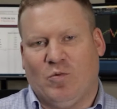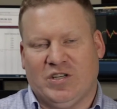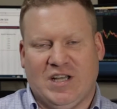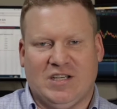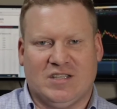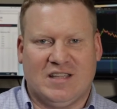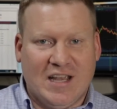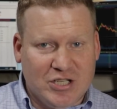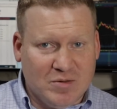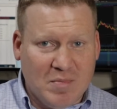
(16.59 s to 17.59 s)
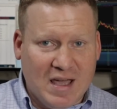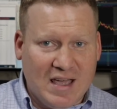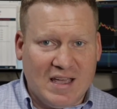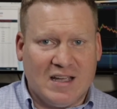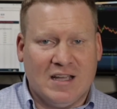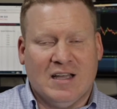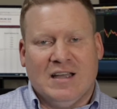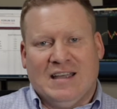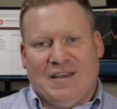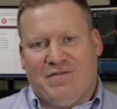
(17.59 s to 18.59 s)
what changes they should make,
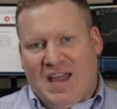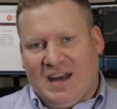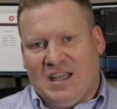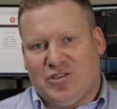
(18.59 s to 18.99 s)
if any.